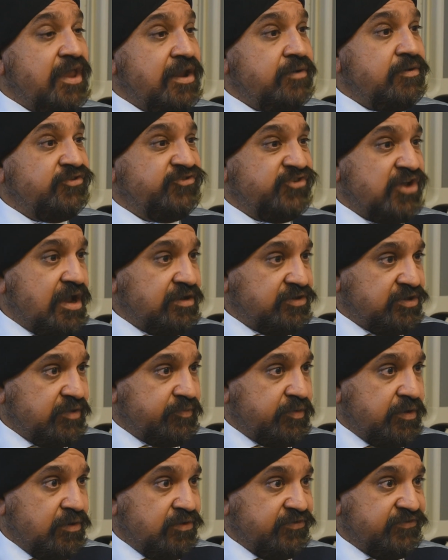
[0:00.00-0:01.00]
they're in charge of the
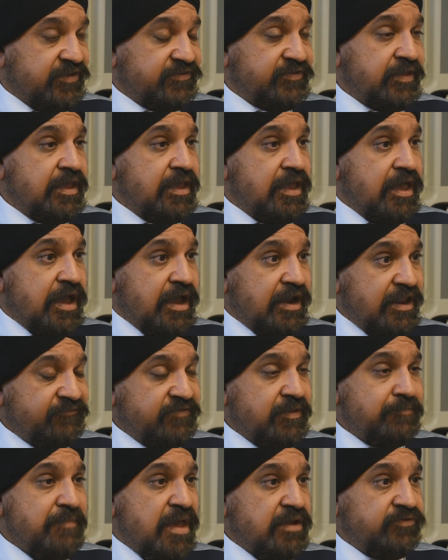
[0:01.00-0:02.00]
process. And if
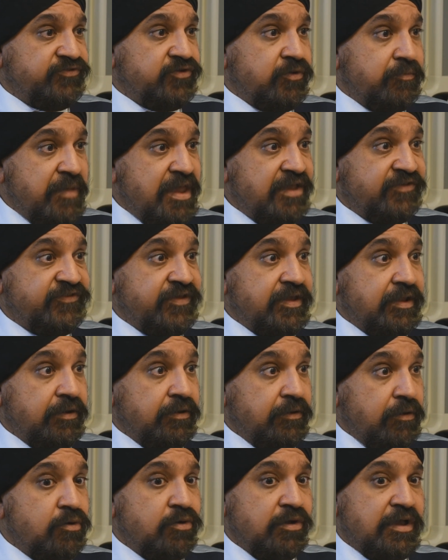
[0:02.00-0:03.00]
the mentor makes it
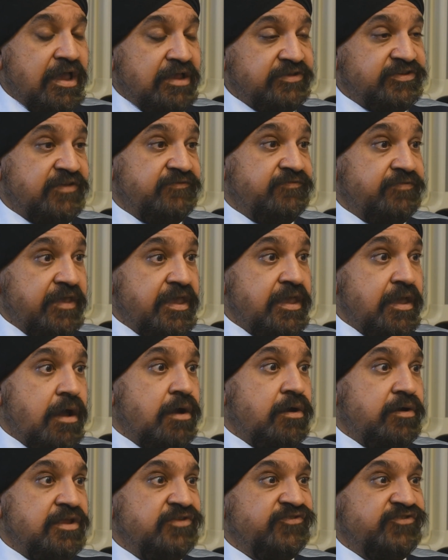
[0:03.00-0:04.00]
look as if they
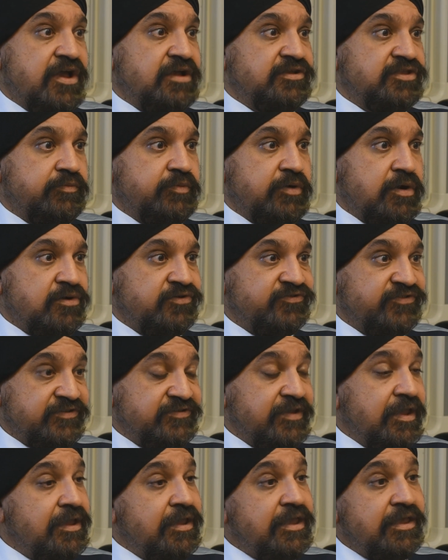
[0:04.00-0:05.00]
are in charge of the
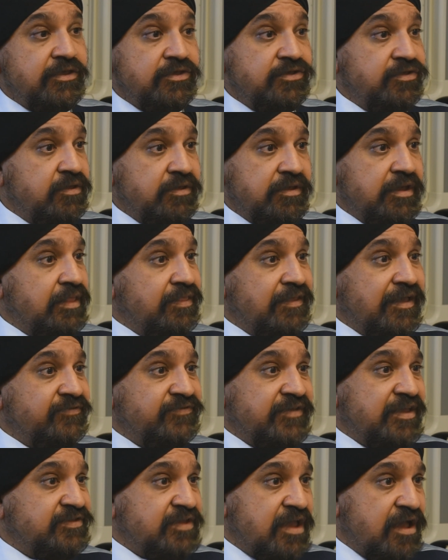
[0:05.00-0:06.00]
process,
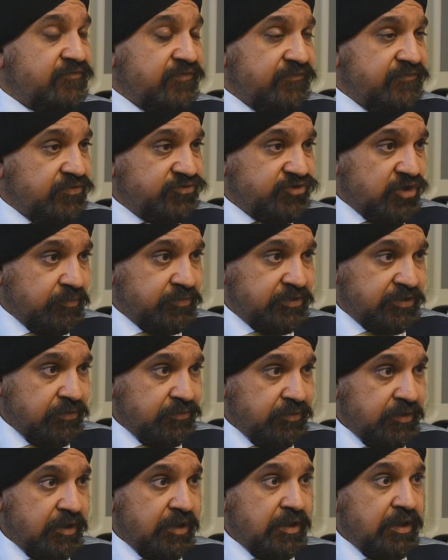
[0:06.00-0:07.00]
that's half of your job
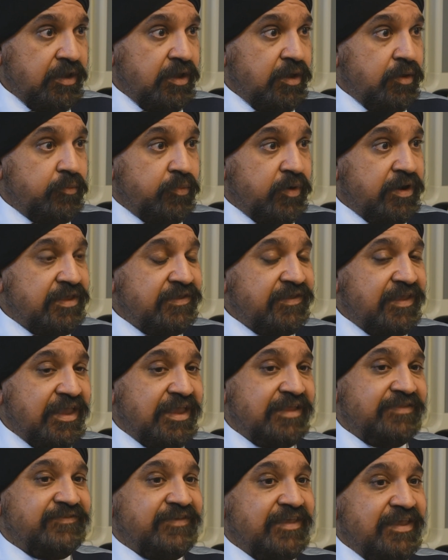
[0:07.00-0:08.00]
done. But
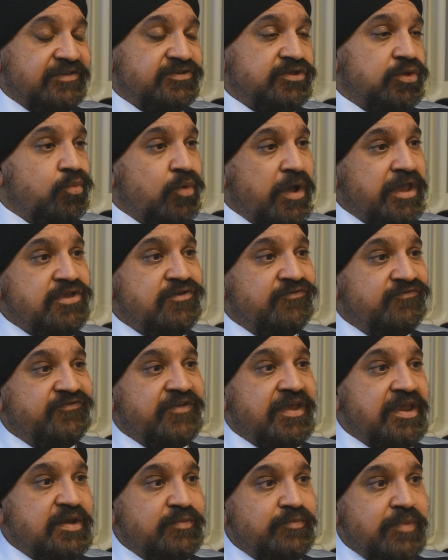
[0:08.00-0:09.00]
it's the way you
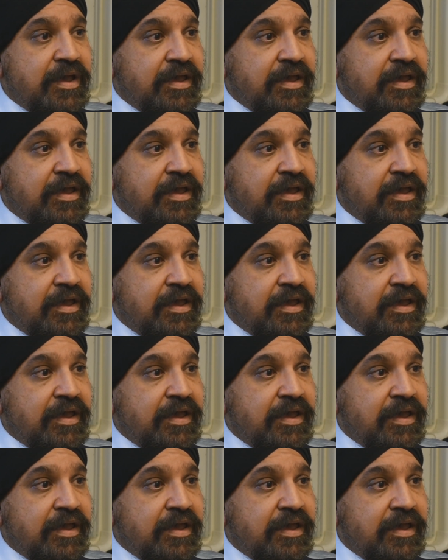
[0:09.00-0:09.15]
feed